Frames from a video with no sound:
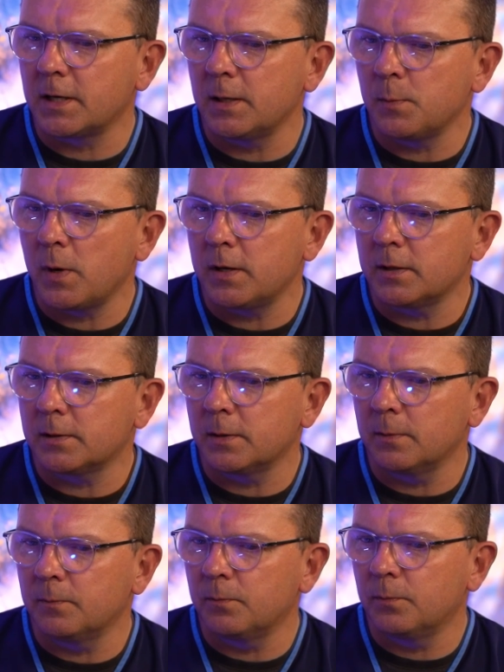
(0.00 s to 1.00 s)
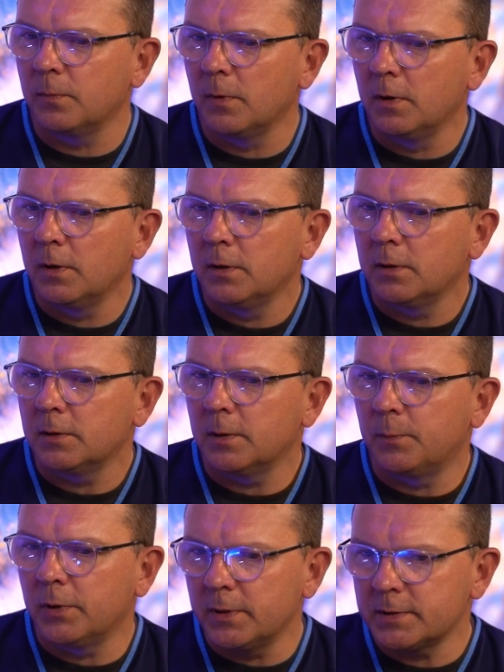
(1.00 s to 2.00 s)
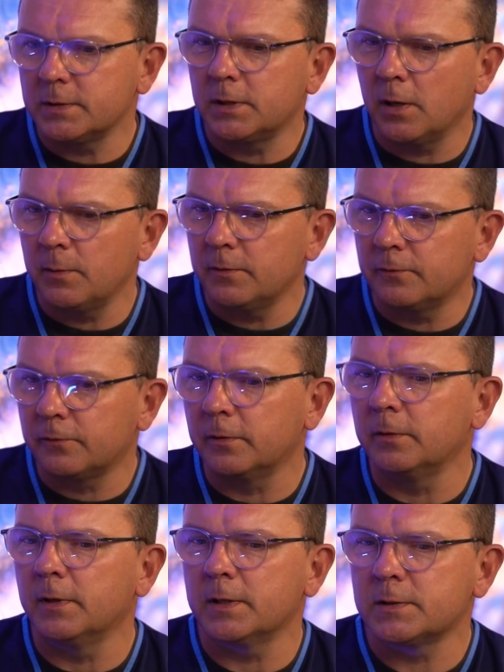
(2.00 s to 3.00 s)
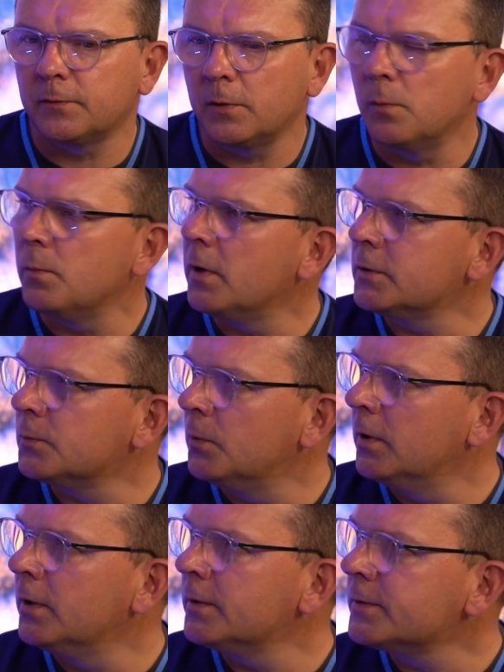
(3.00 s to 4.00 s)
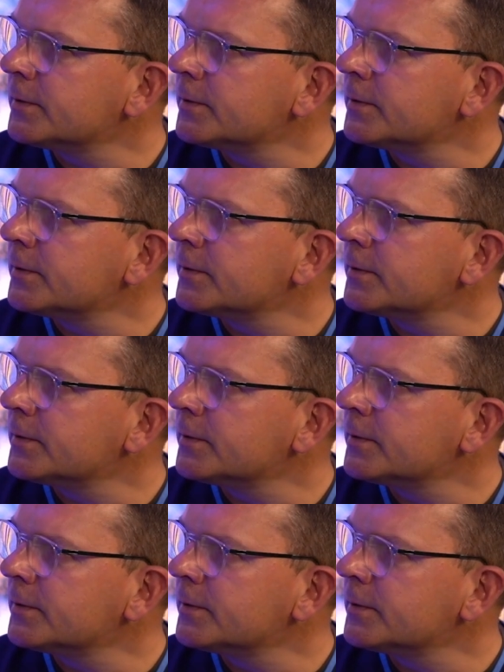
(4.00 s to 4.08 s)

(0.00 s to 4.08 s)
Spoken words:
going to make the person going through this feel much worse.